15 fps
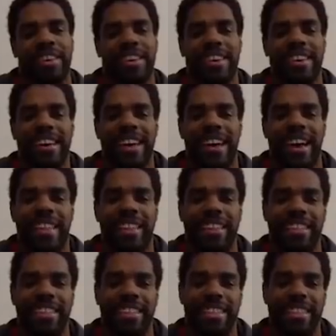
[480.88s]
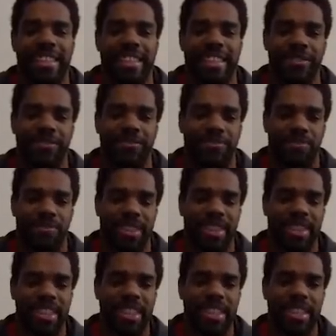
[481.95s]

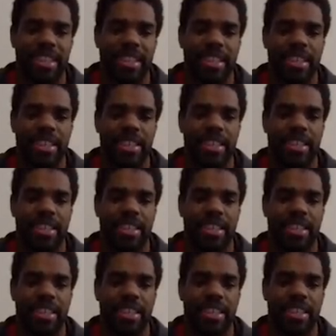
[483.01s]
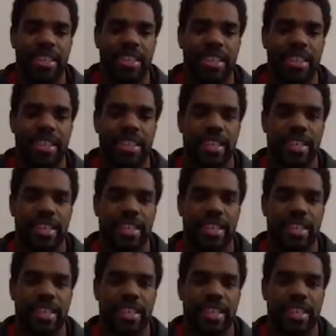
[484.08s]

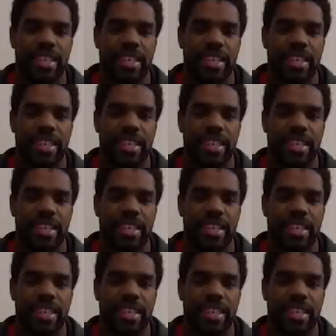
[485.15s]
(not speaking)